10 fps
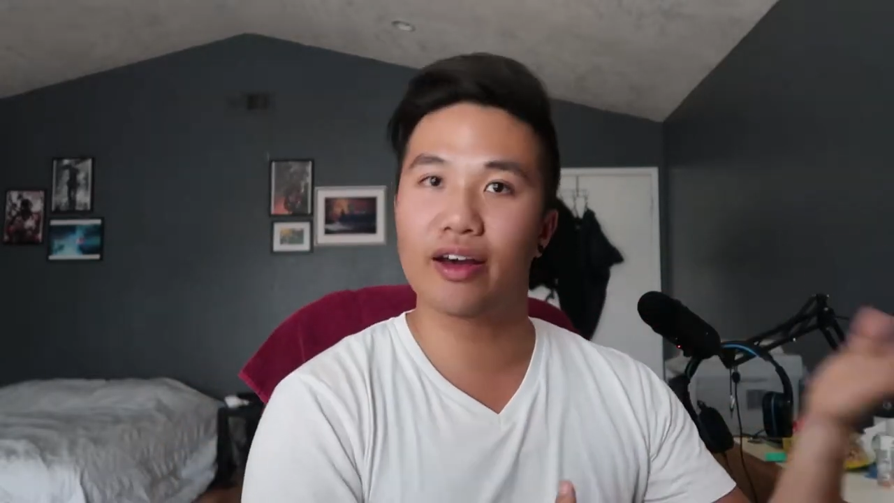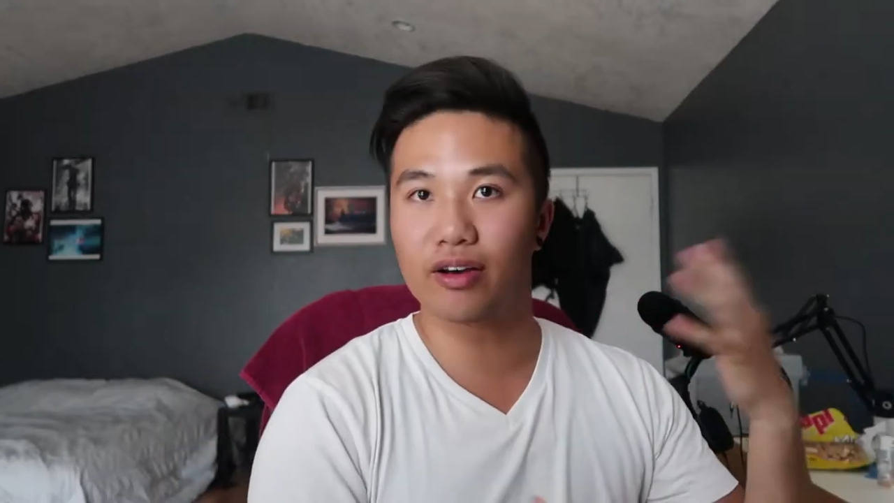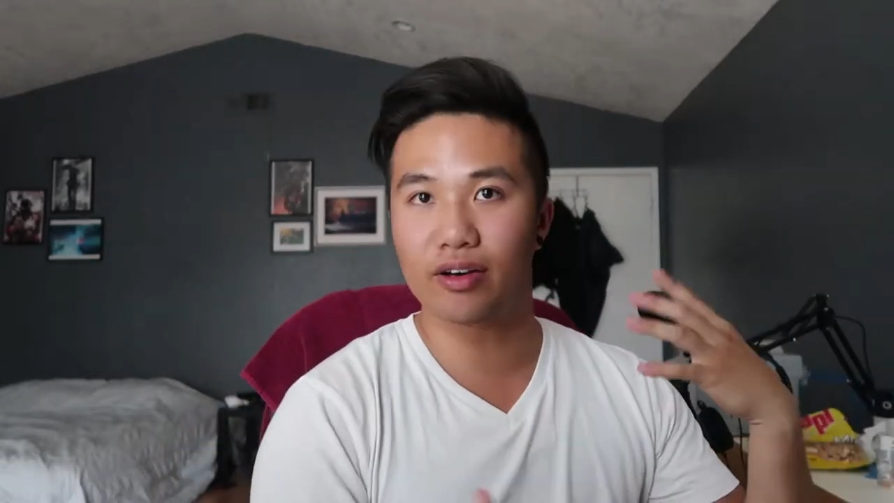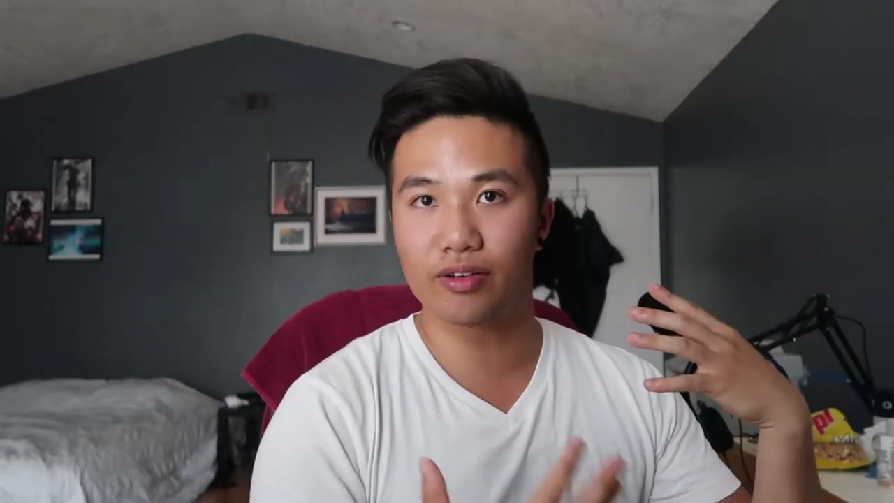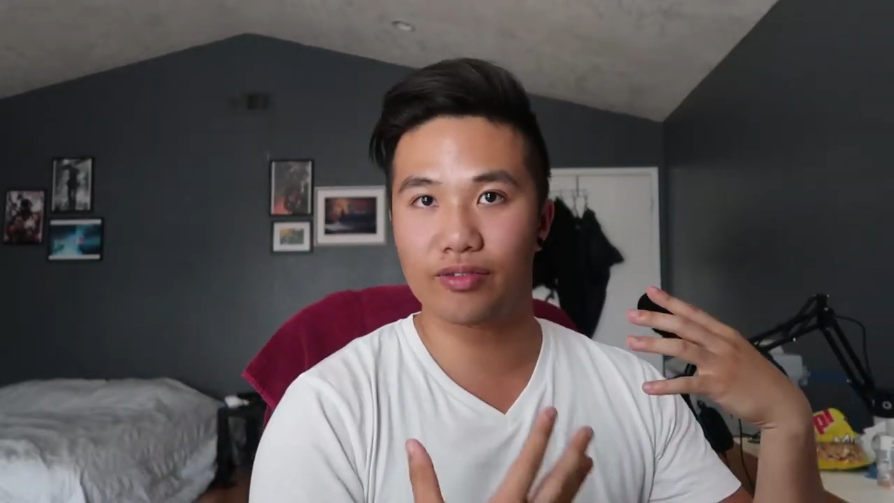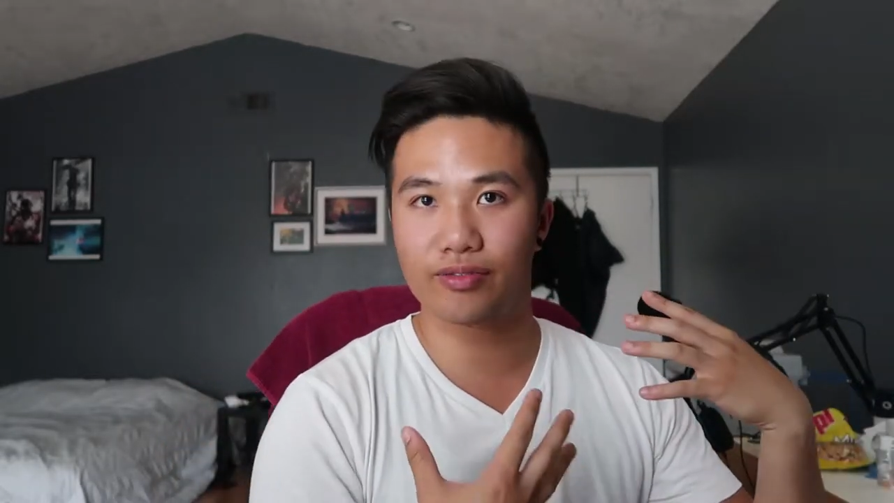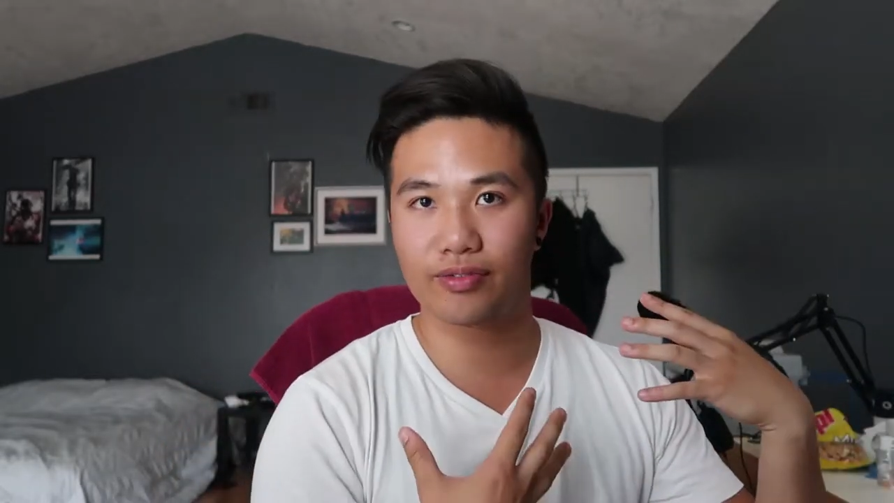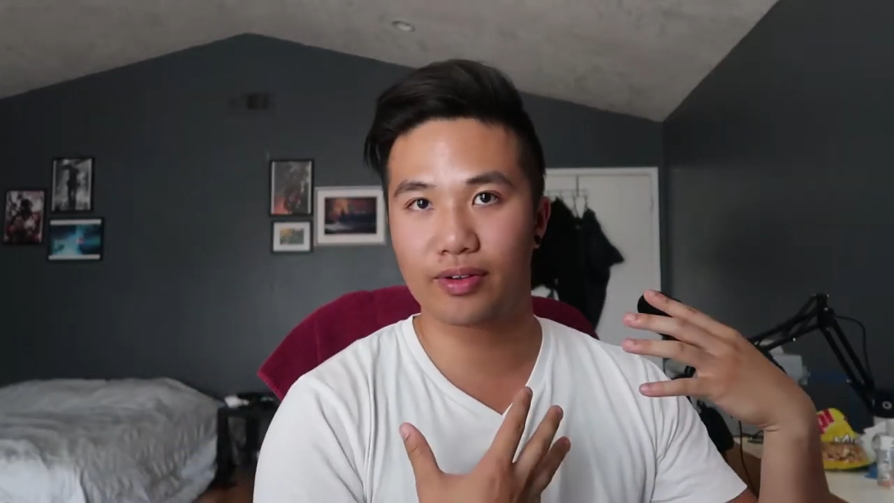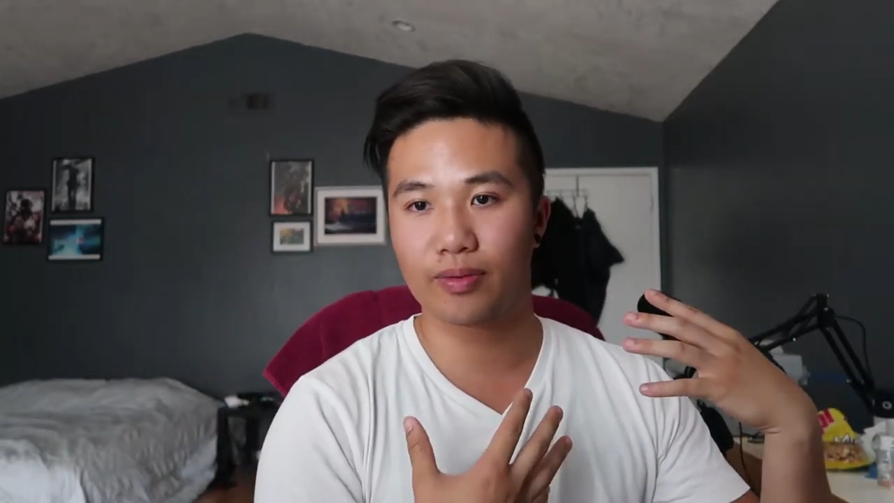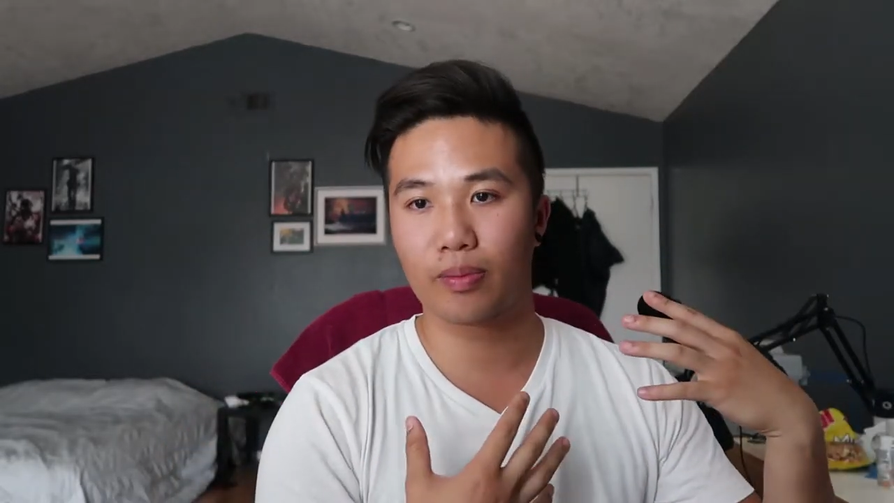of
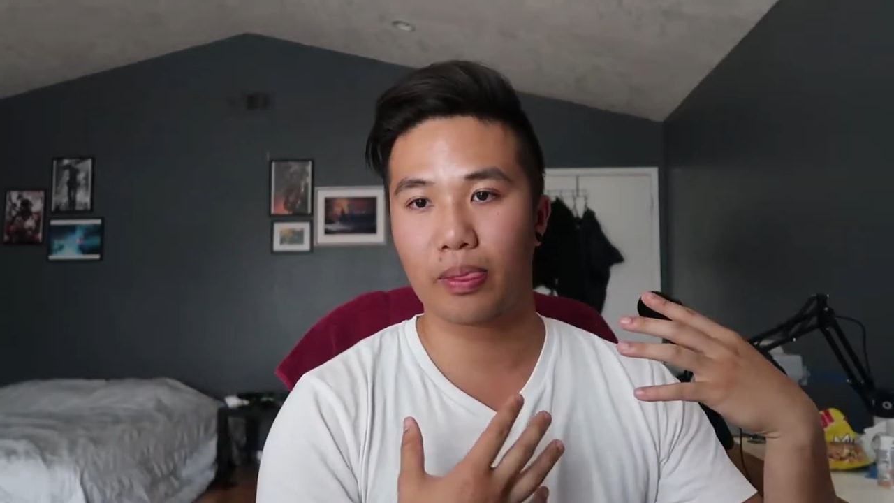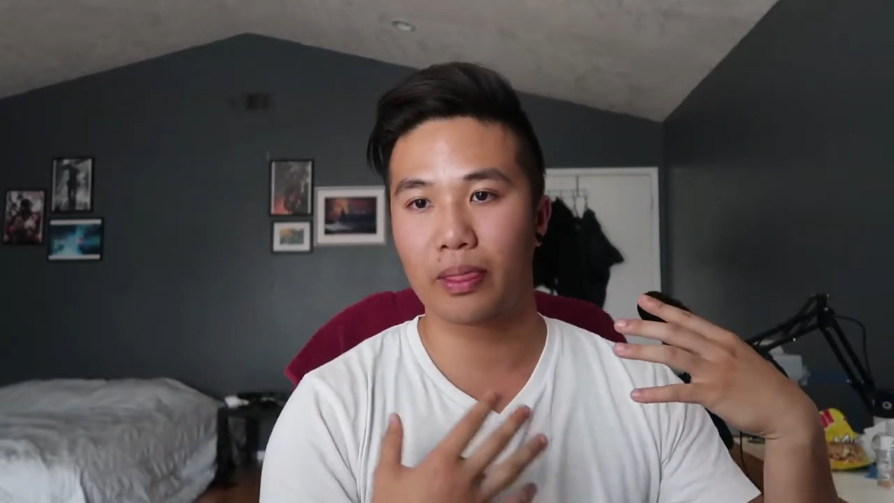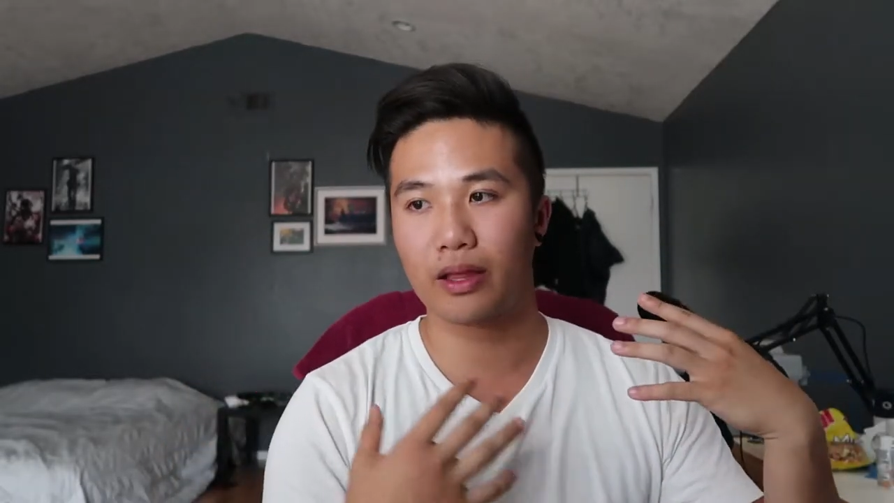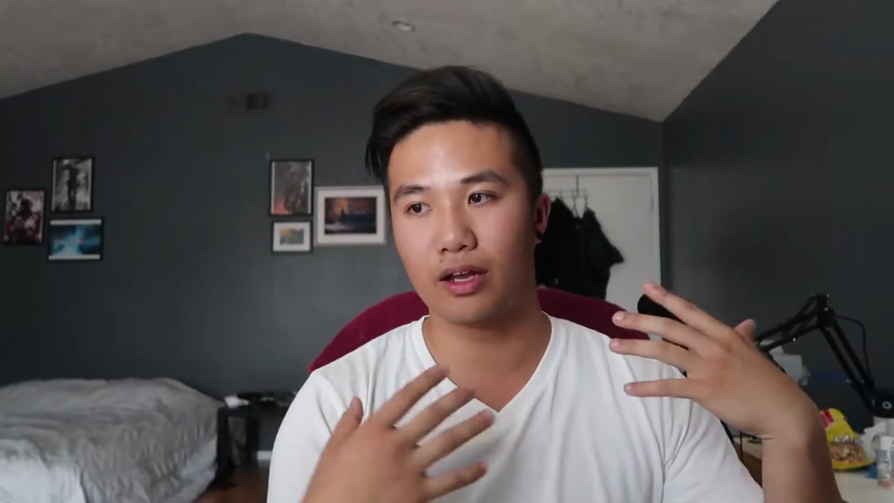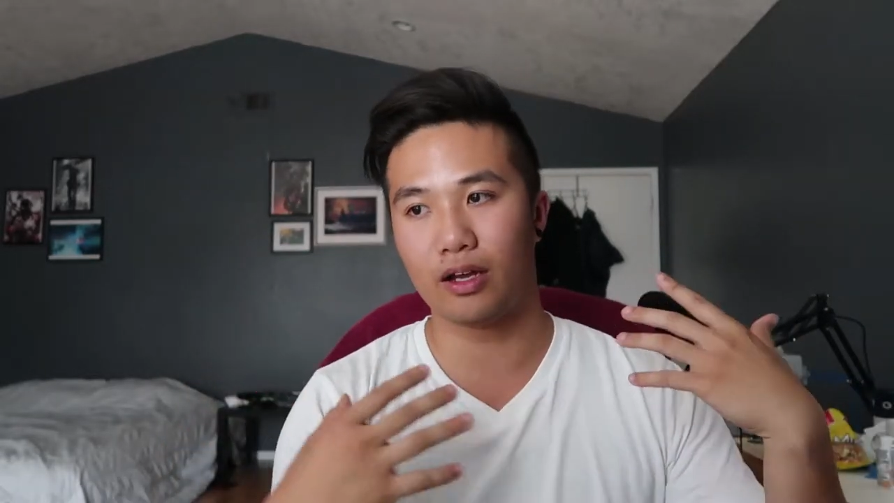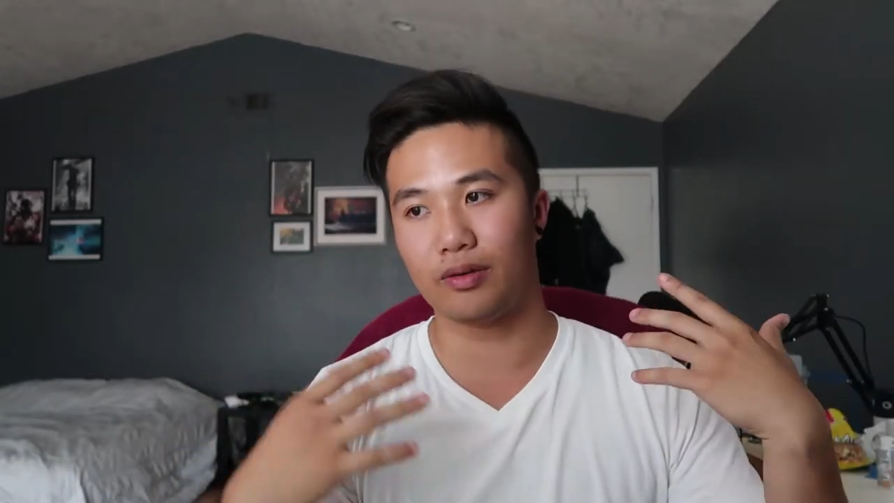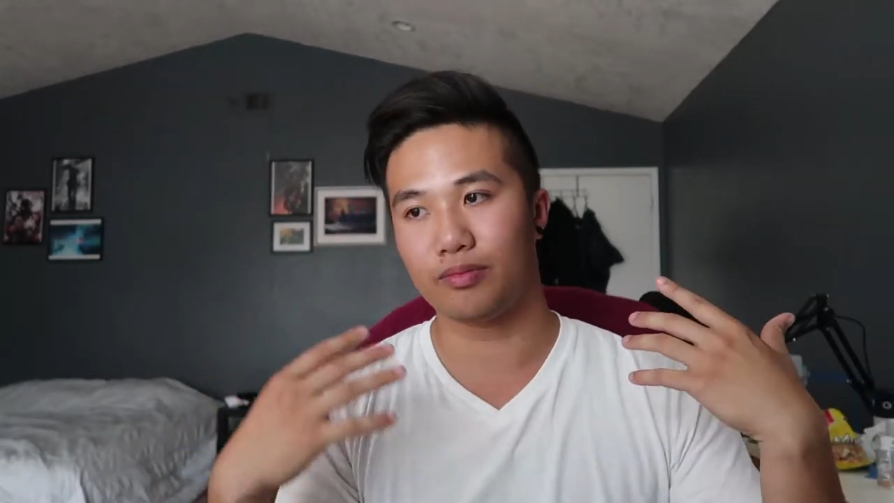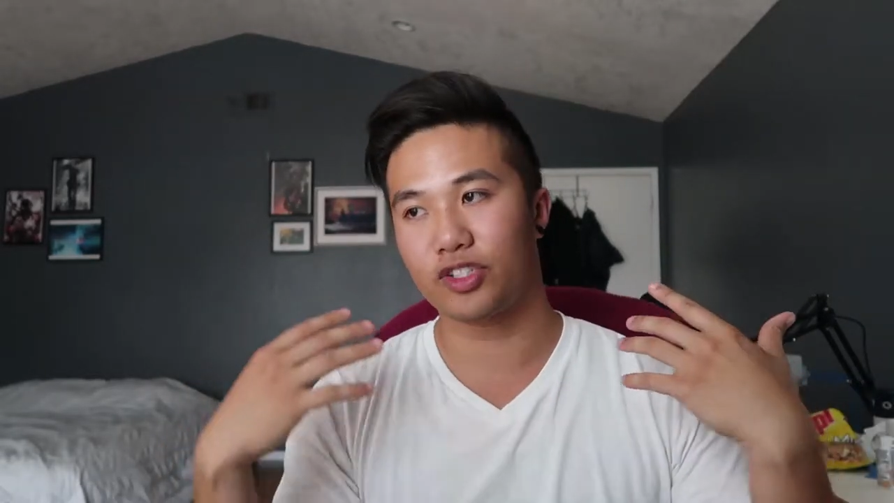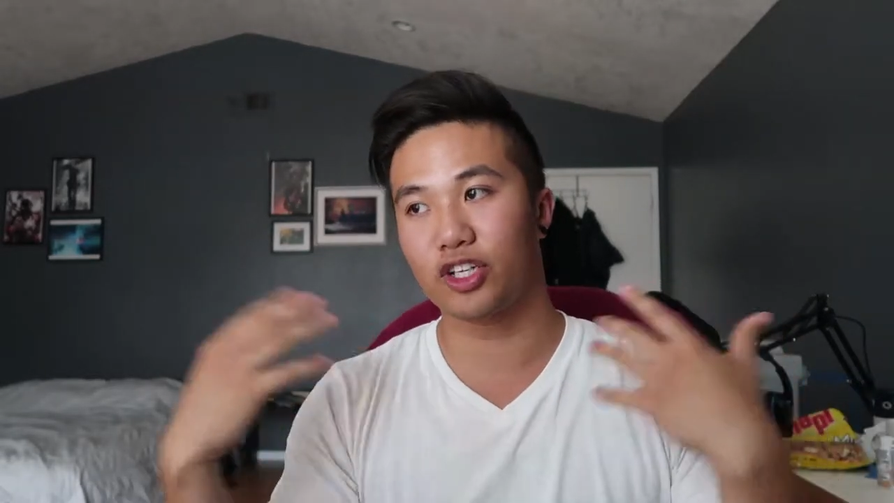um,